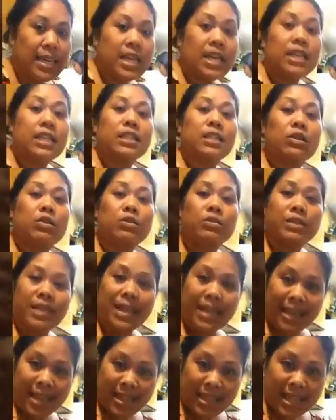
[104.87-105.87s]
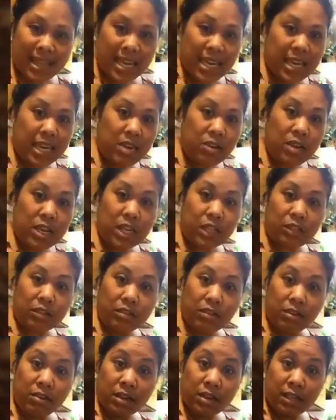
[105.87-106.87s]
So second thing you need
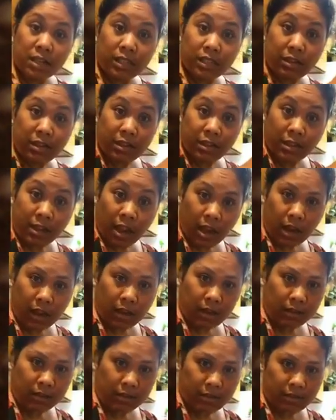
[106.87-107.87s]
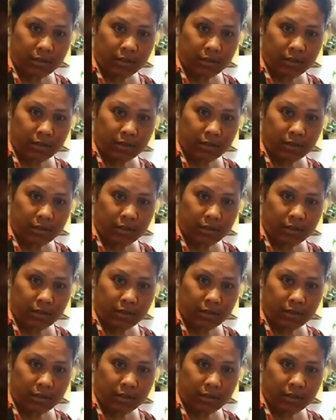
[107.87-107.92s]
to know is your thumb.